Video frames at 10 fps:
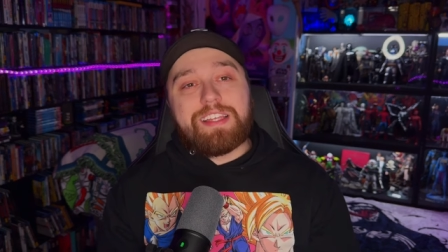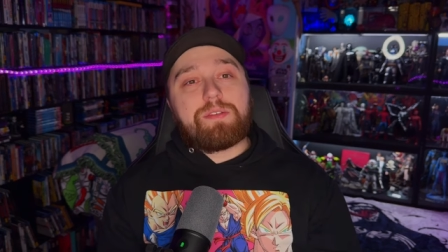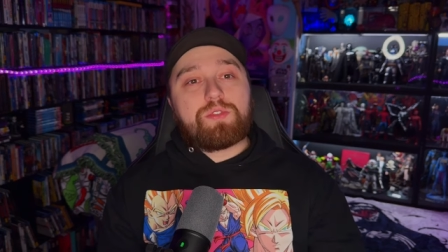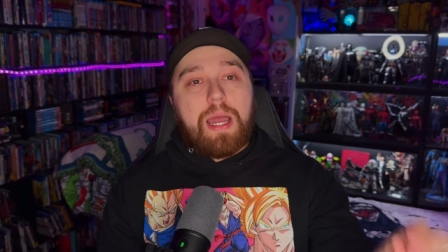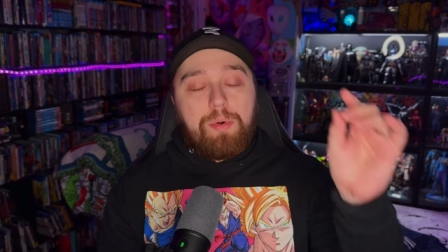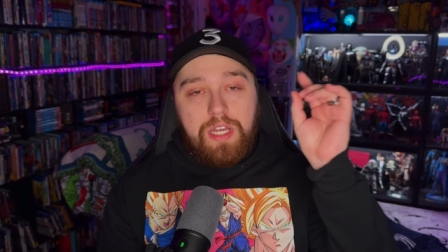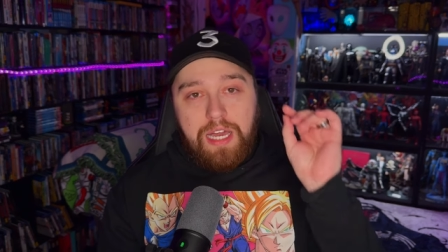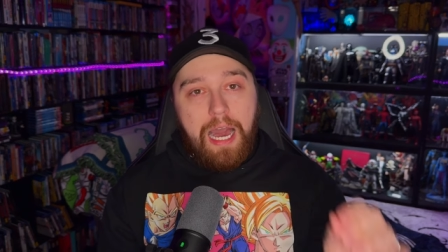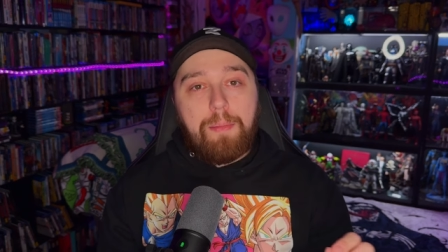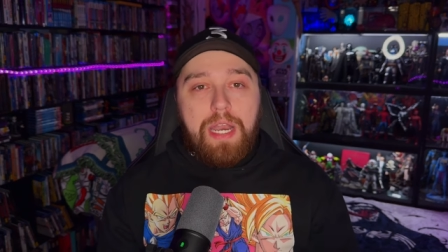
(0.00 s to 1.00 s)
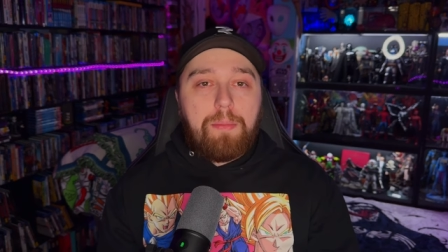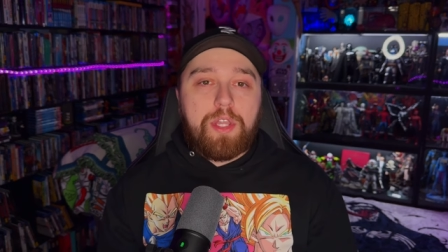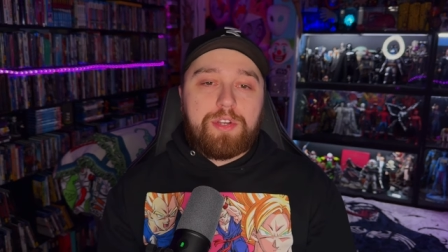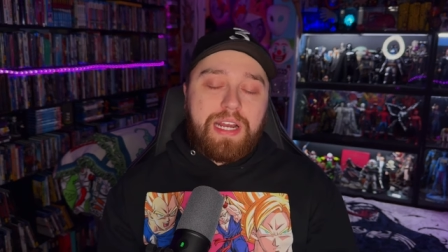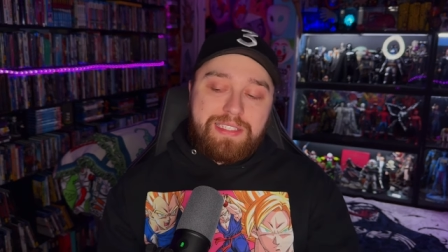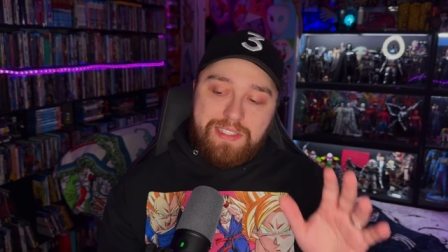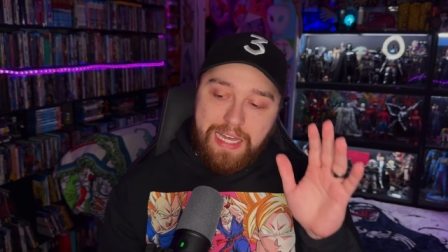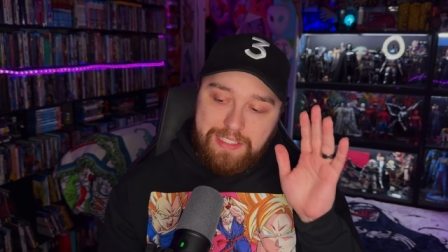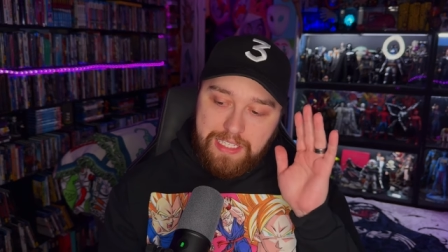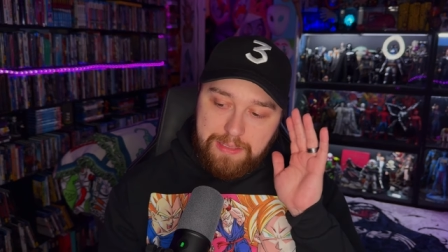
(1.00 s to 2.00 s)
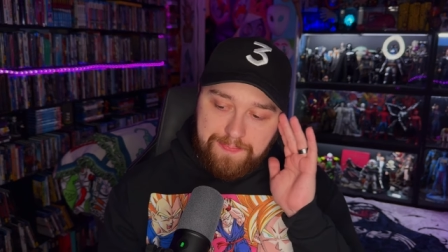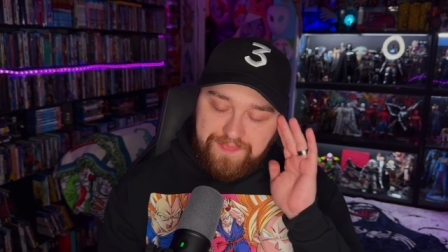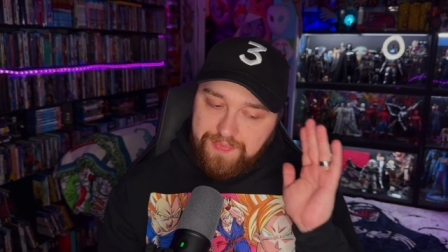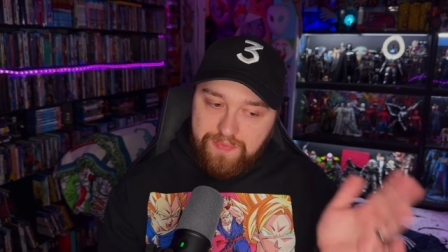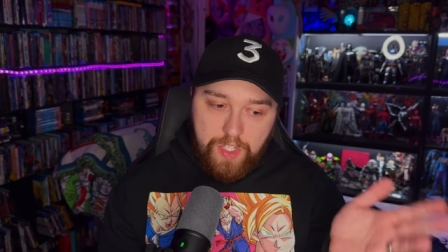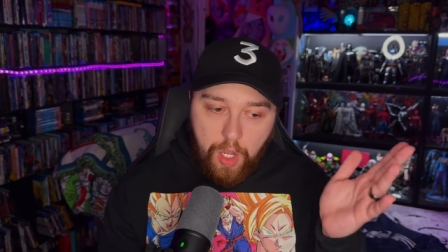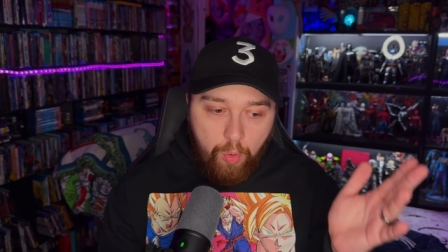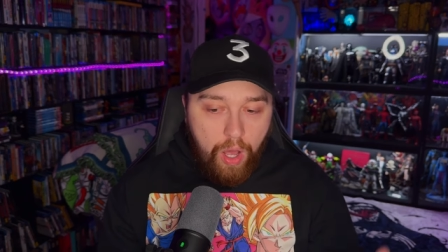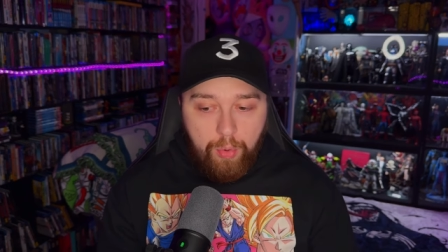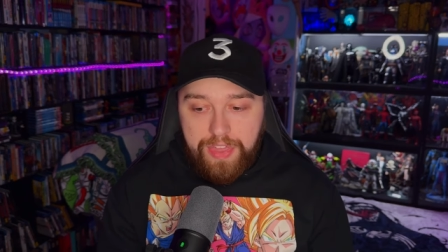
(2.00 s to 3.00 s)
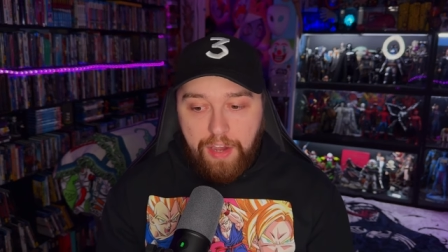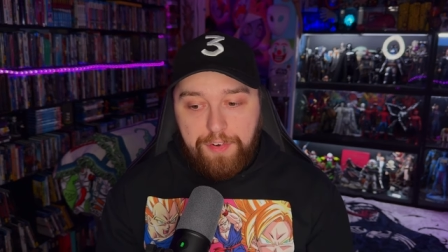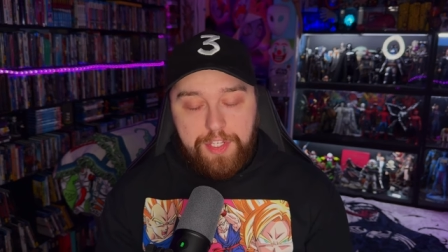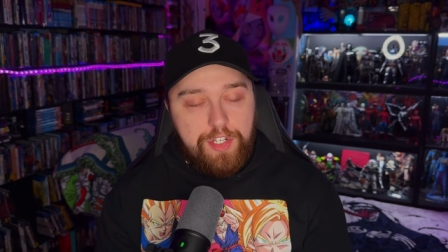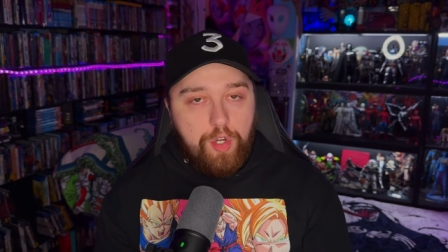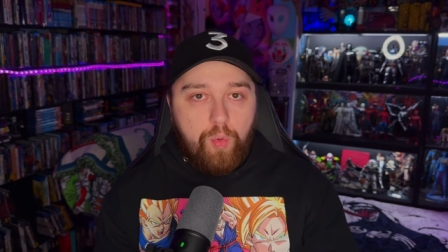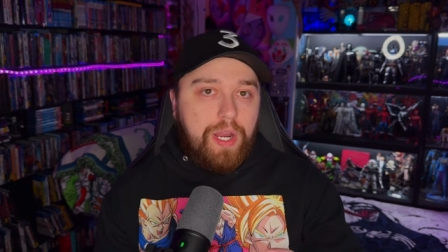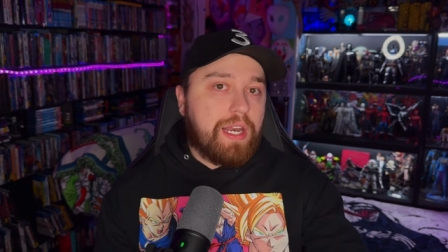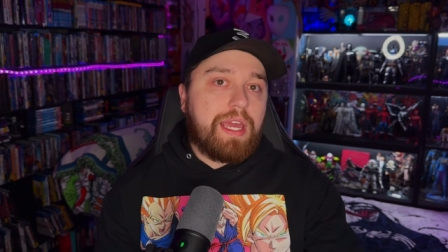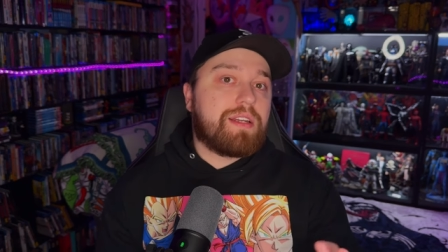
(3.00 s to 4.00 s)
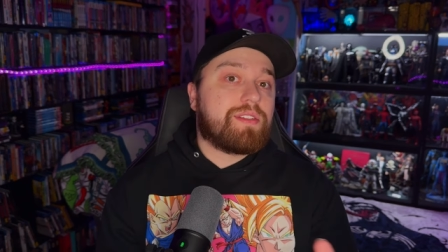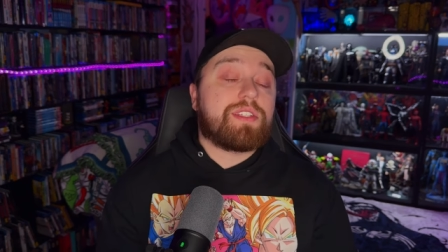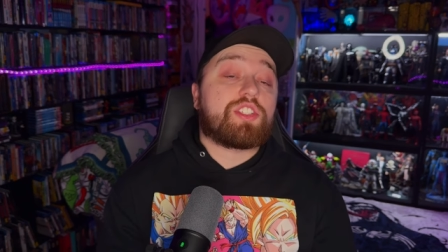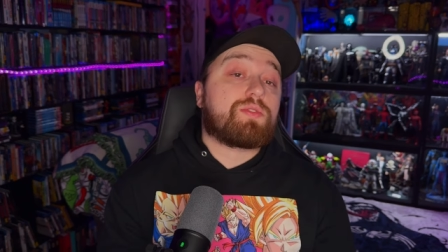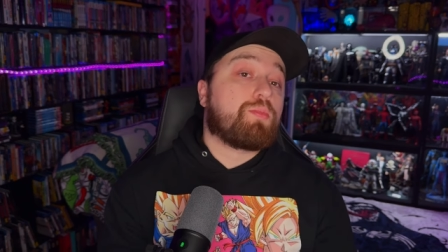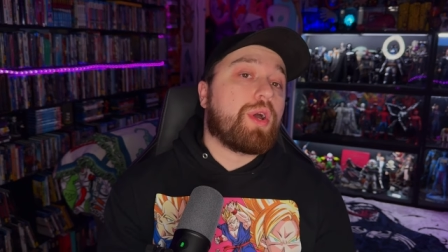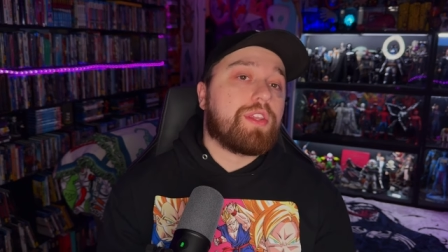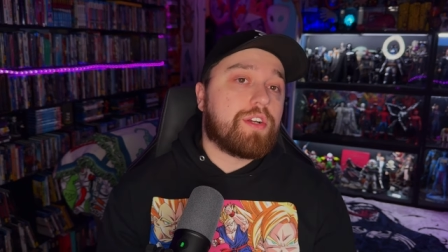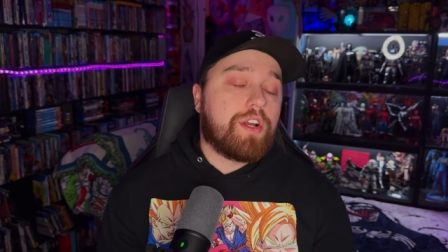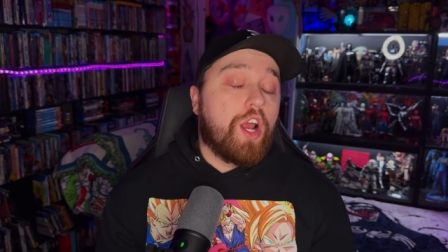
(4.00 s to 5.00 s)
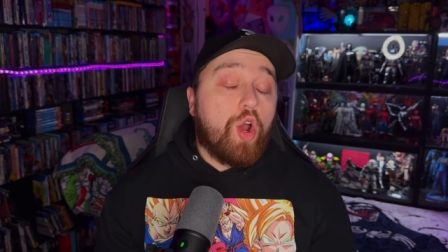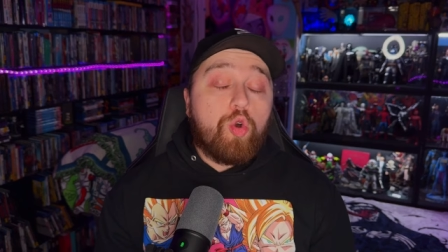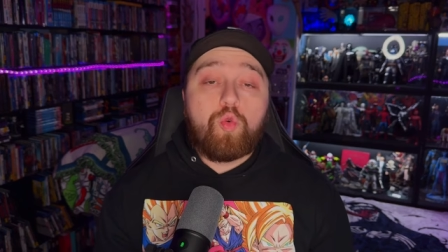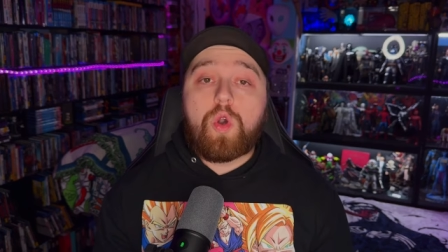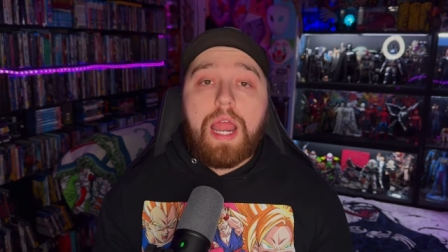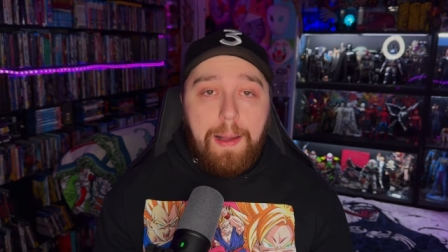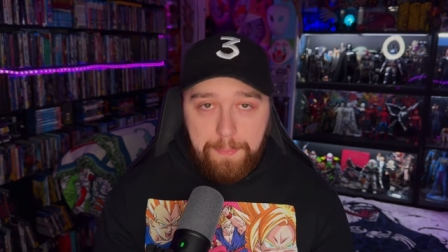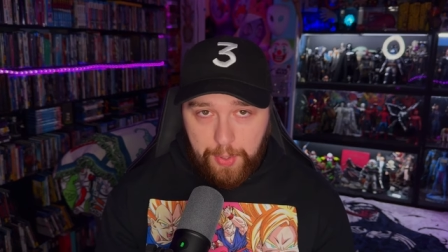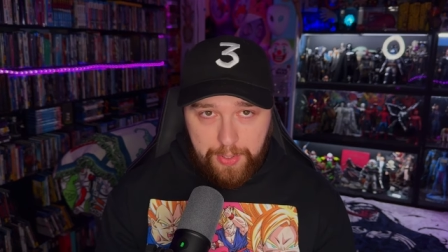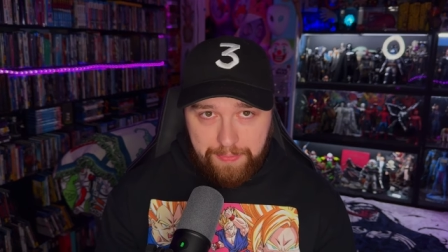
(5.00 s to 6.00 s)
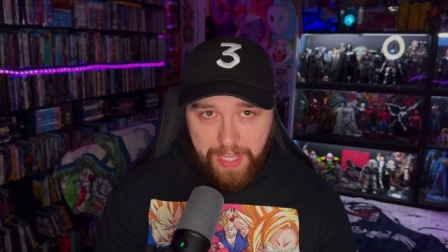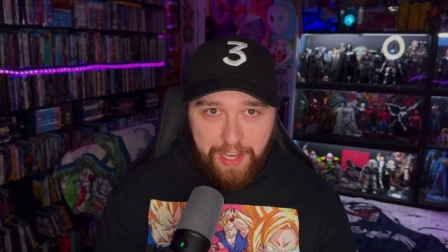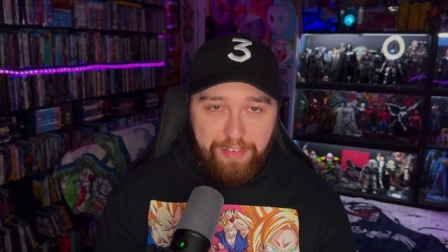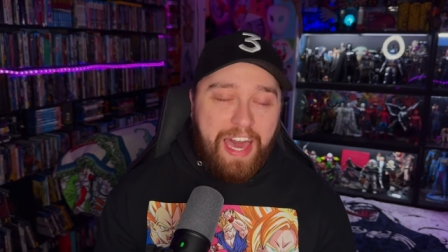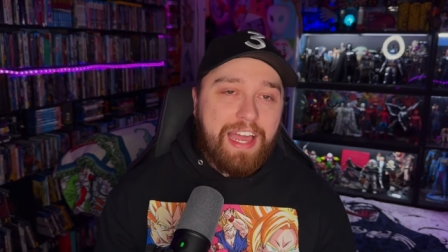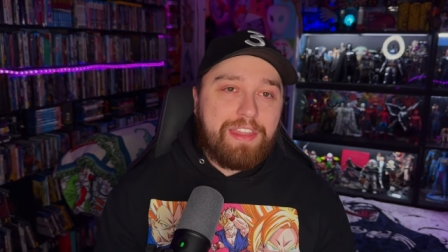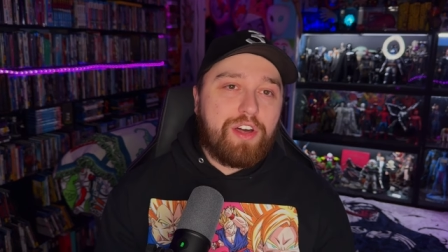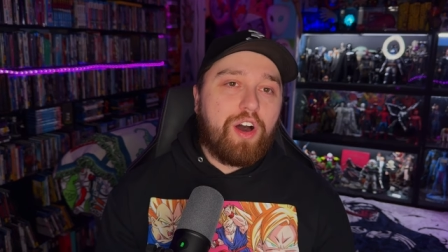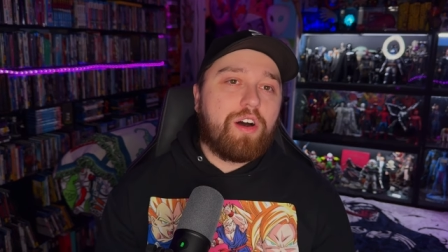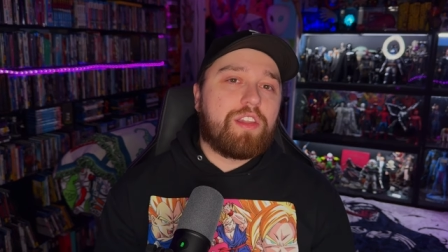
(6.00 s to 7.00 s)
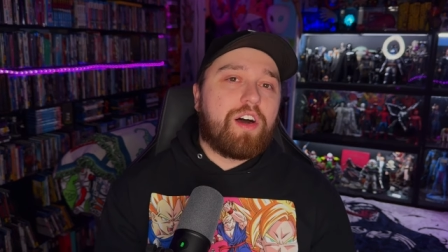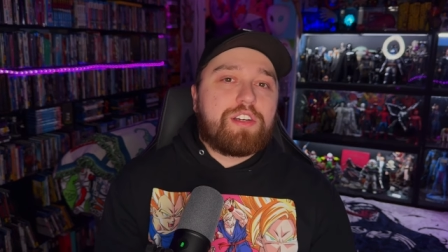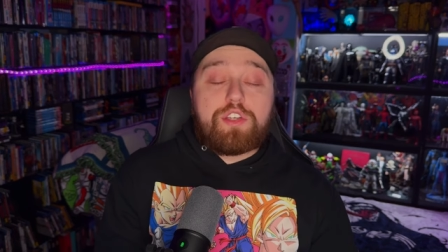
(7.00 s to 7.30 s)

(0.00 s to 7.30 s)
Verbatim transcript: subscribe button, comment down below your guys' thoughts, and well, without further ado, we're going to get into the spoiler ramble of Agatha All Along.